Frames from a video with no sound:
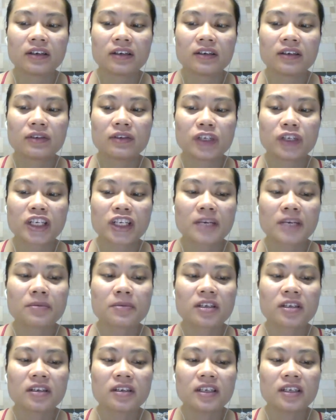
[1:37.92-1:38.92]

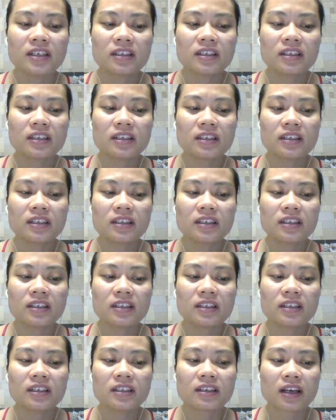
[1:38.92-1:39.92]
receptionist
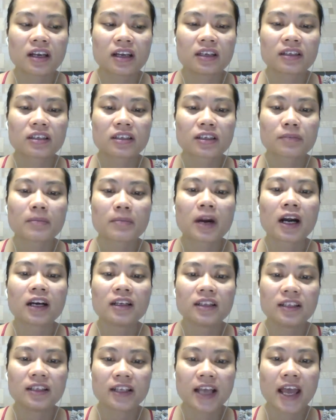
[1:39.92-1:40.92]

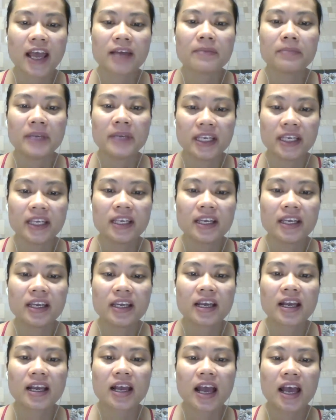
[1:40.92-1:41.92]
smiling at me,
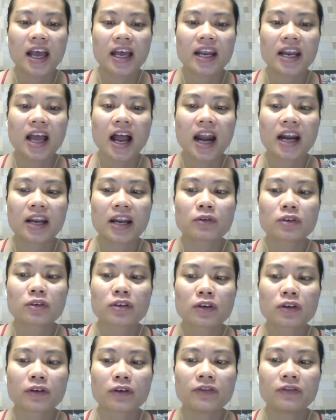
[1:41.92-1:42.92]
and I also
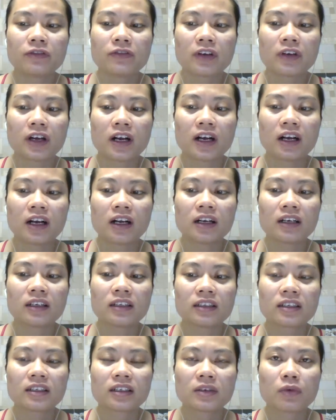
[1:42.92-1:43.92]

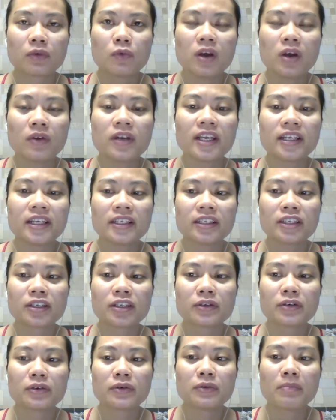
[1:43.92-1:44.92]
willing
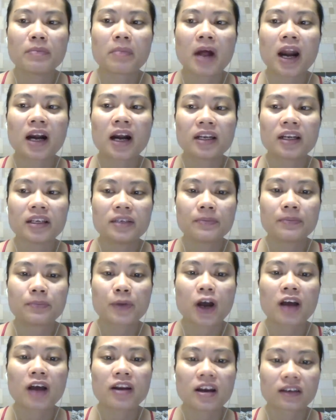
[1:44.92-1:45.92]
to buy
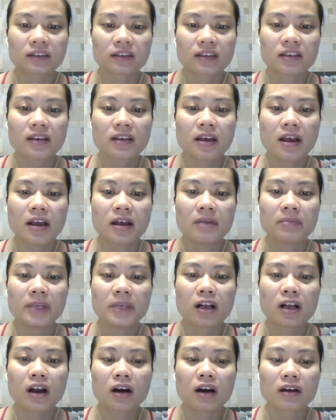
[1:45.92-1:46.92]
product hmm.
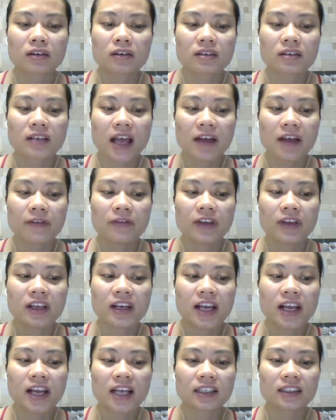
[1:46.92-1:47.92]
because mm. I
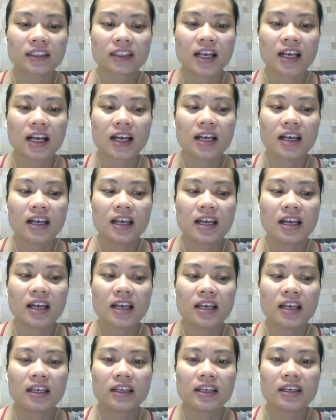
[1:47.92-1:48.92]
think that
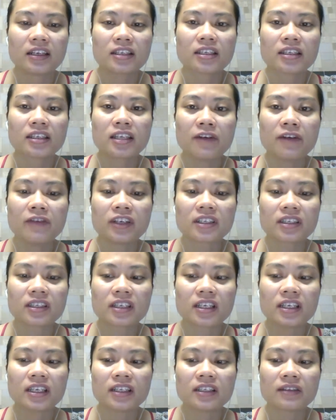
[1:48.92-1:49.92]
the service
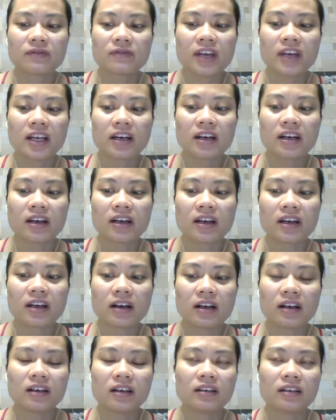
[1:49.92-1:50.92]
is very uh,
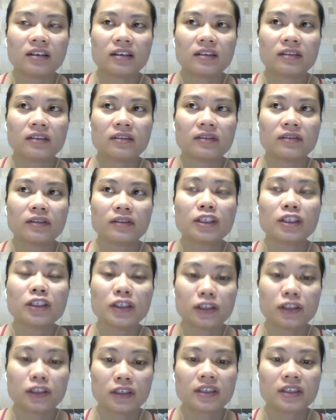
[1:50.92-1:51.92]
uh,
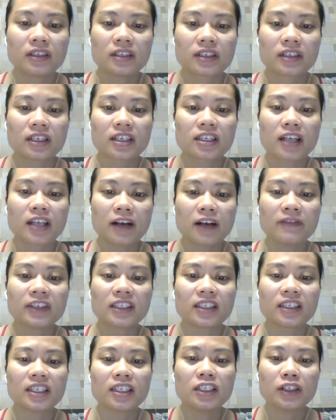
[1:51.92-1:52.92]
good the service
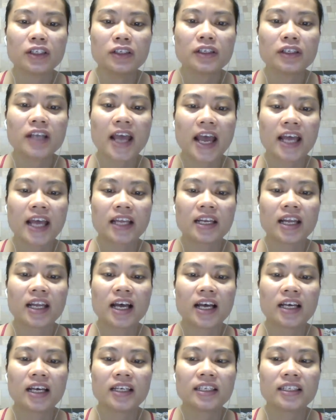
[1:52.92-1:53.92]
is good and
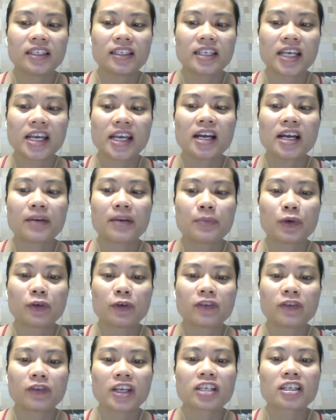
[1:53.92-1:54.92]
uh, they are
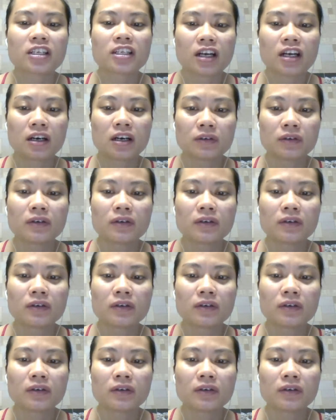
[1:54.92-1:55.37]
professional.